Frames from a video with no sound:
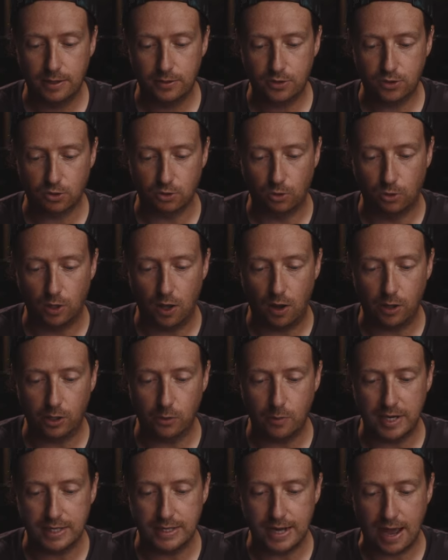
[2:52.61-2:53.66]
scroll all the
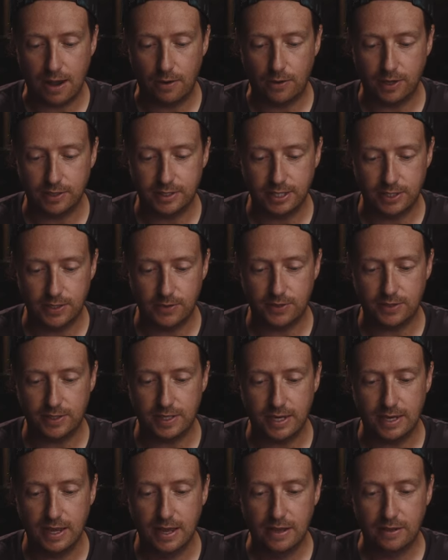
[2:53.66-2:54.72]
way down until you
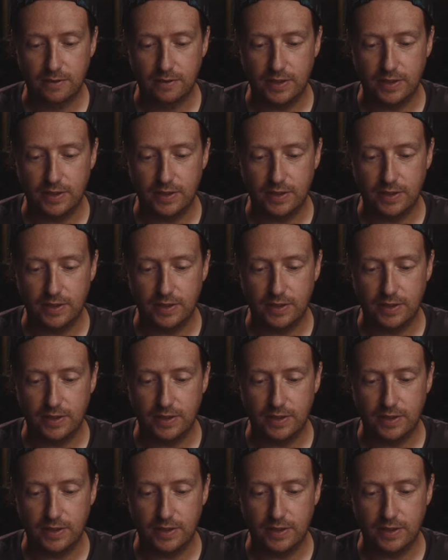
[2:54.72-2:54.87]
see